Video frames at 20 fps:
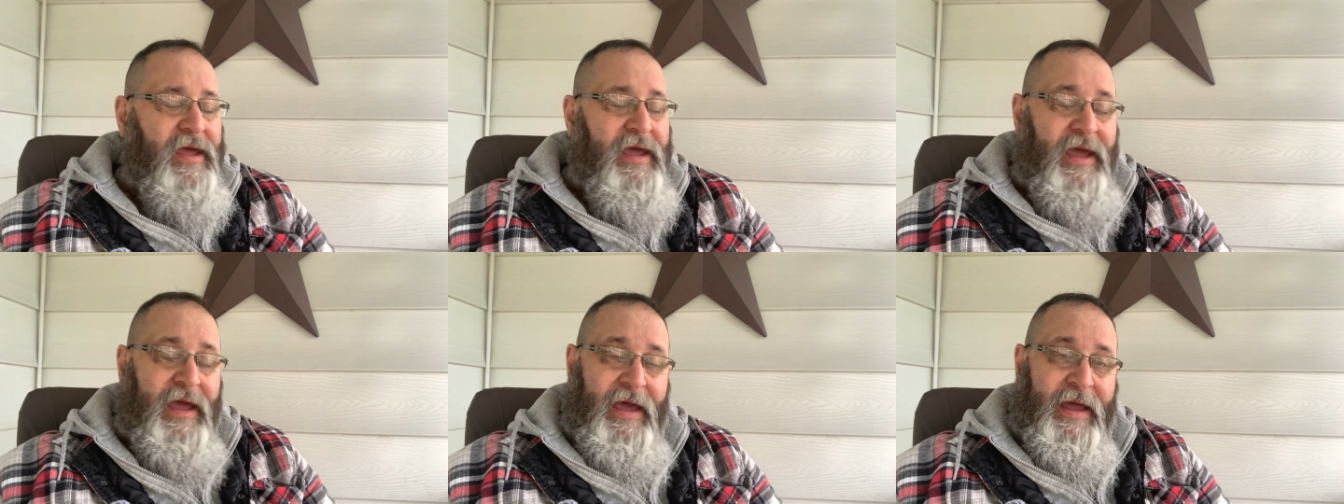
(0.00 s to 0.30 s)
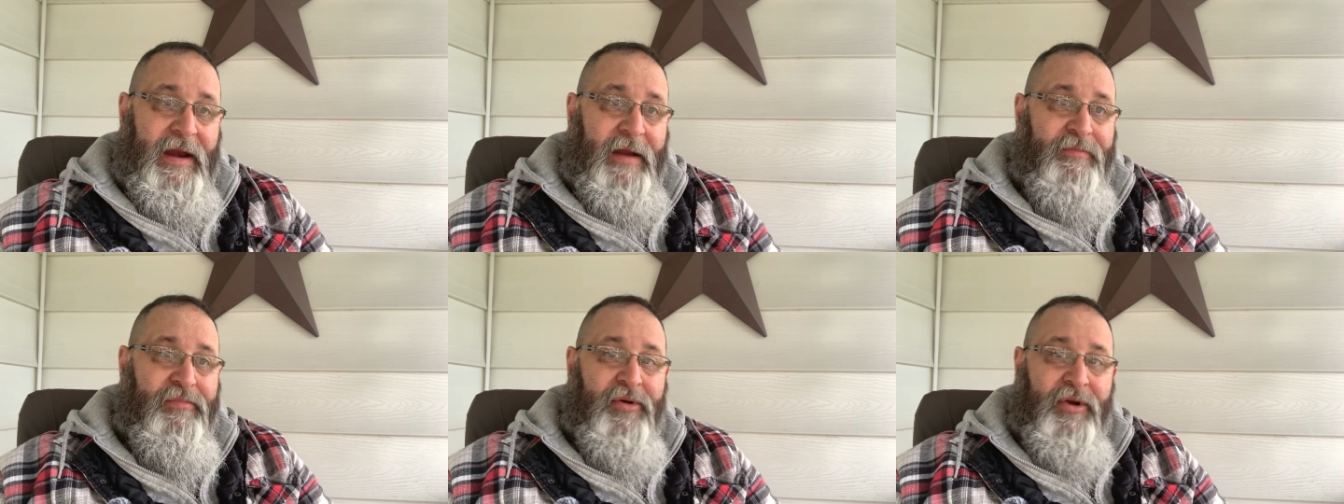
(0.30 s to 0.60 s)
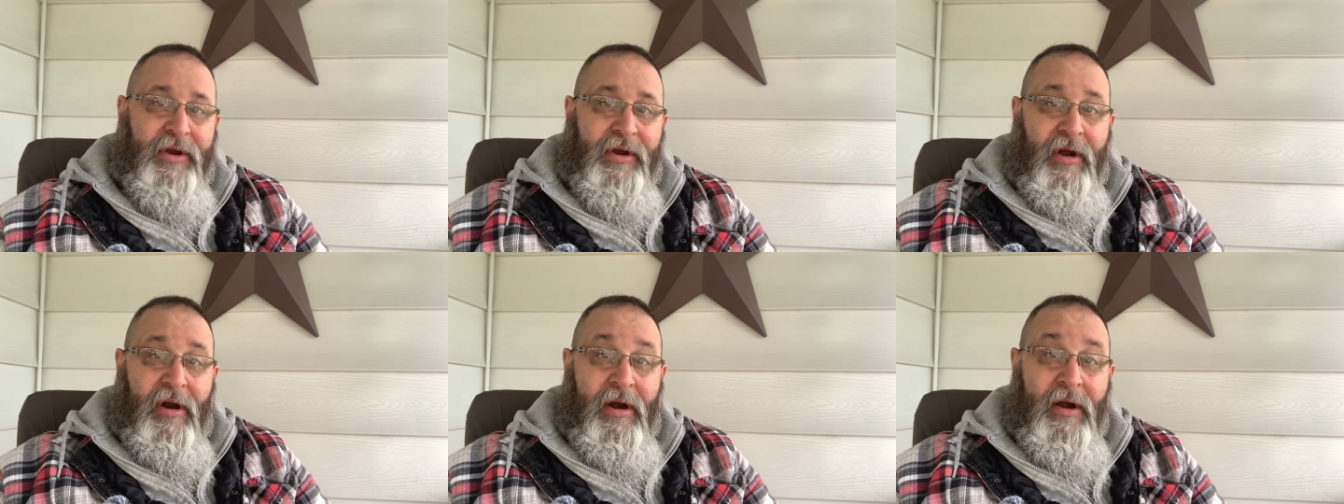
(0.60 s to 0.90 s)
and I put
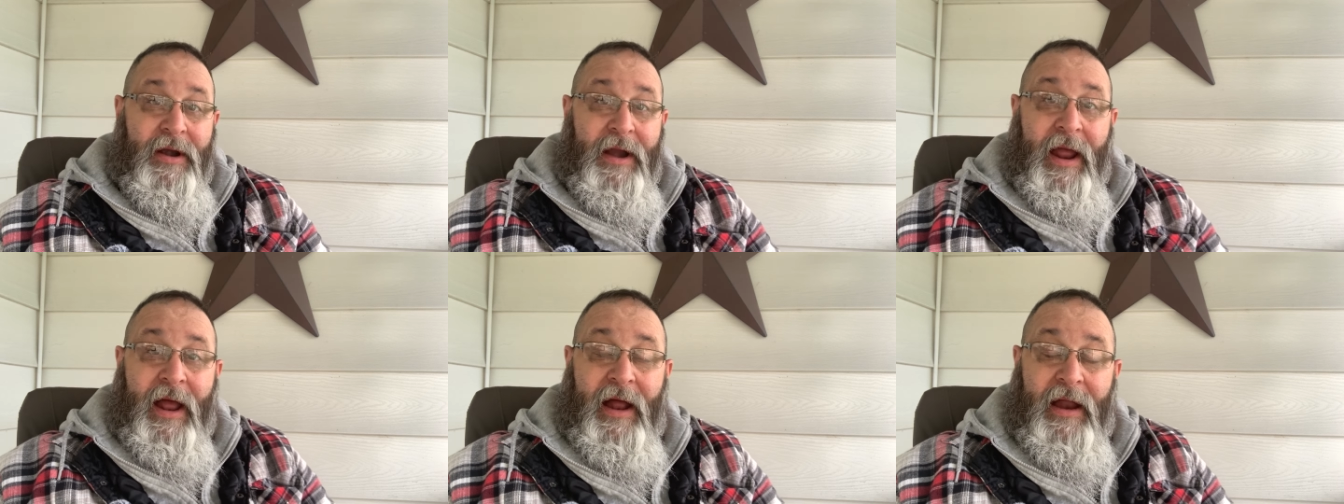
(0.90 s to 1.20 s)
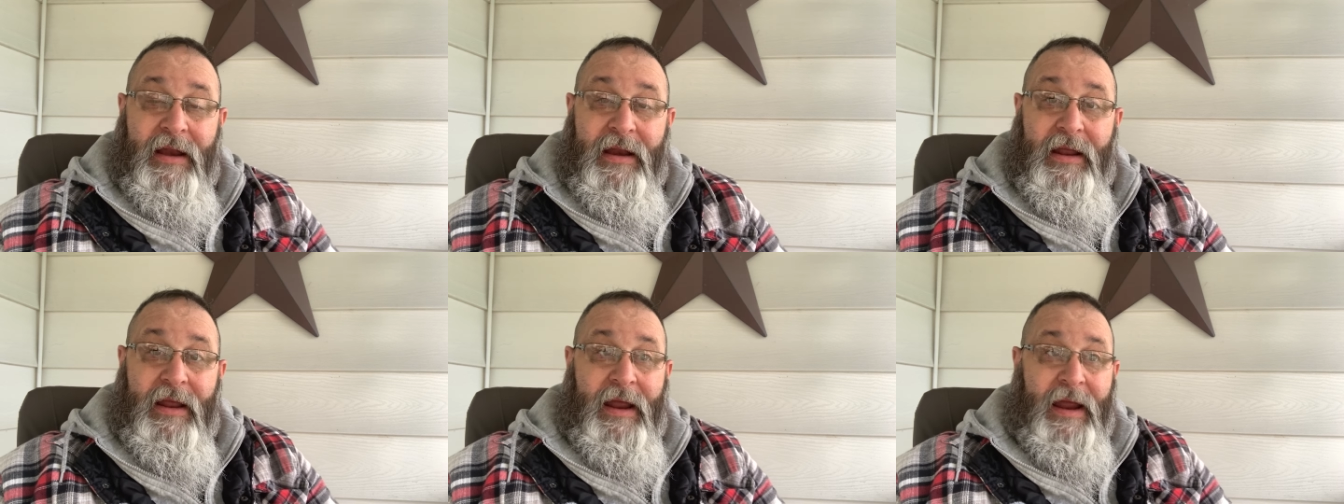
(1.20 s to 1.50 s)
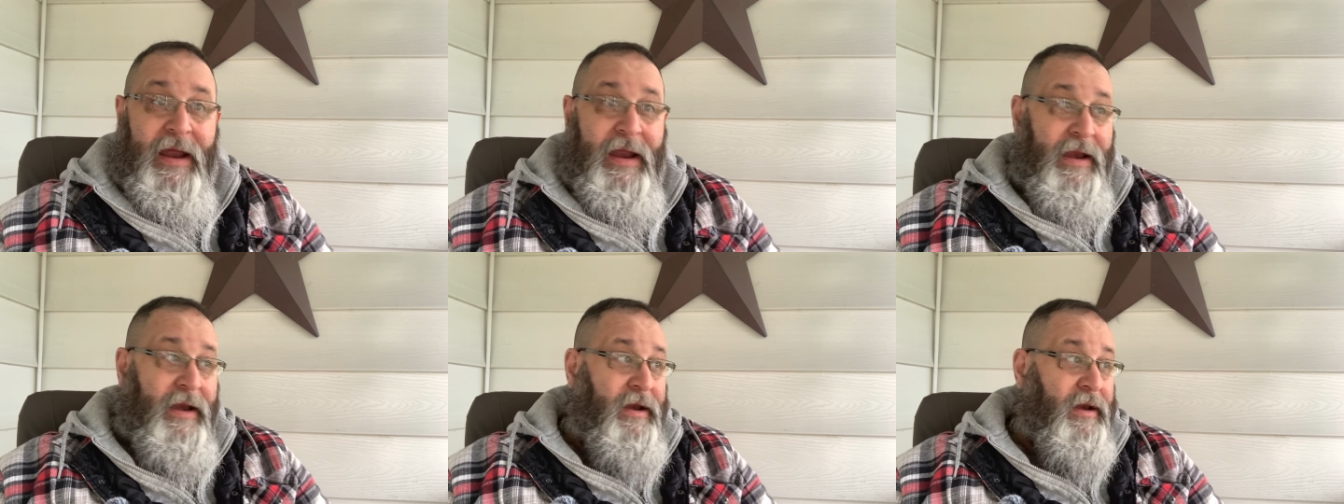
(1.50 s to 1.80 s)
a garden out,
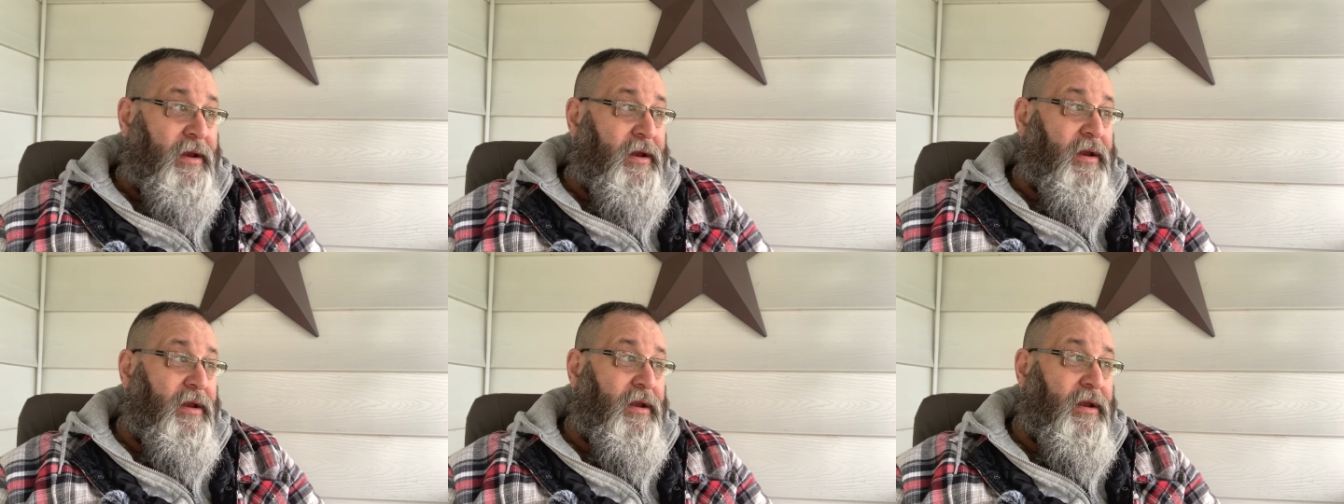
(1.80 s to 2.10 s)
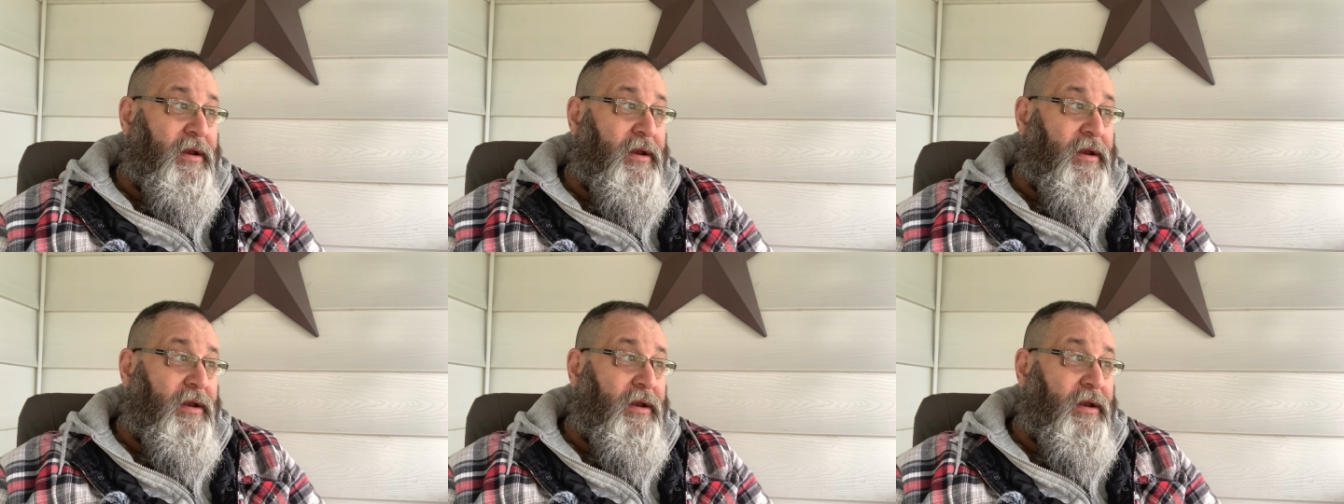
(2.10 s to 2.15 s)
and